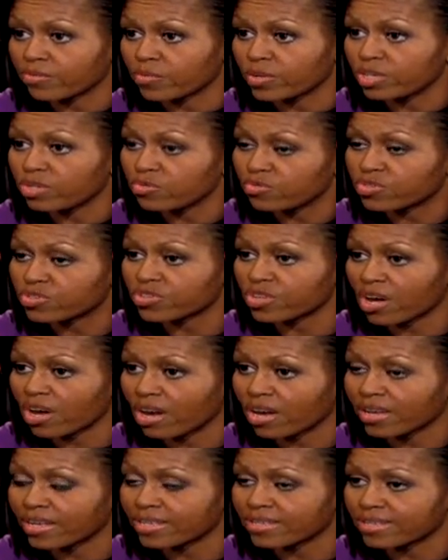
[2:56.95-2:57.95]
when you
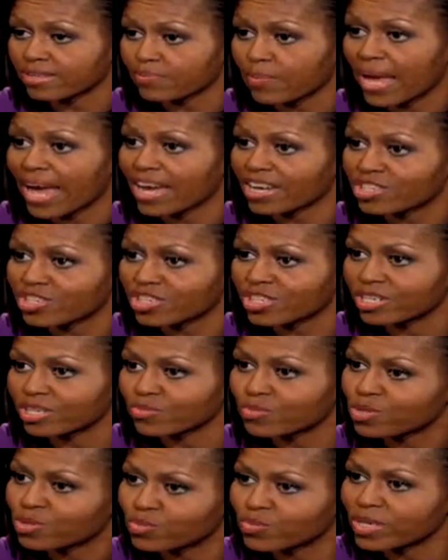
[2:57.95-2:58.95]
saw his passion,
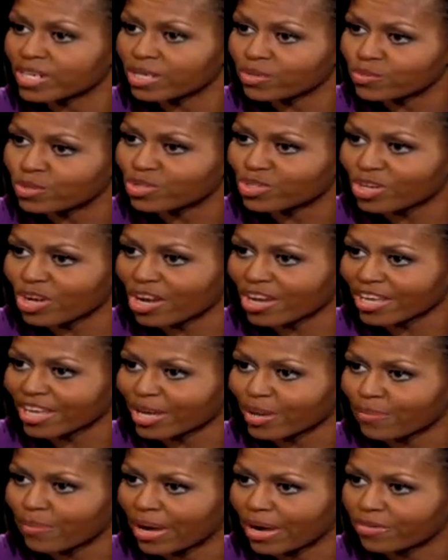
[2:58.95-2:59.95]
it was when he was
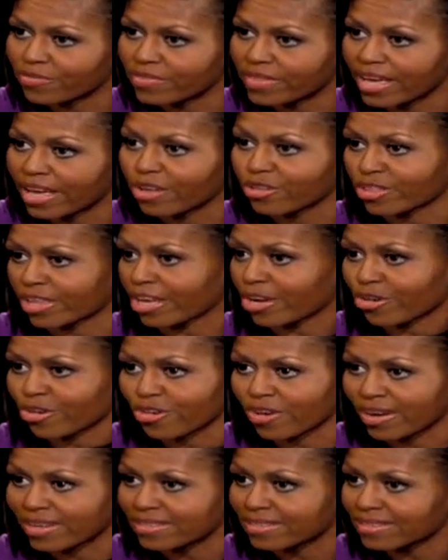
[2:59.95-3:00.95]
talking about the healthcare
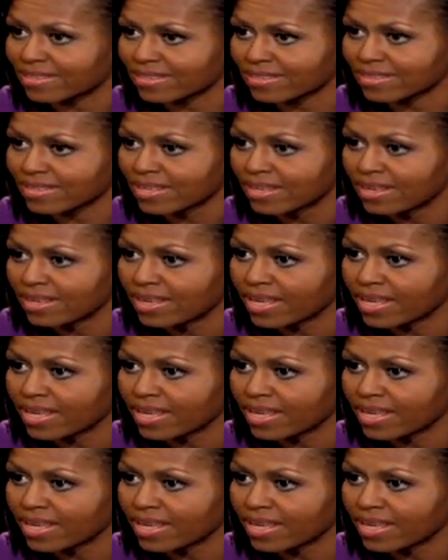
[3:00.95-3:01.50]
crisis.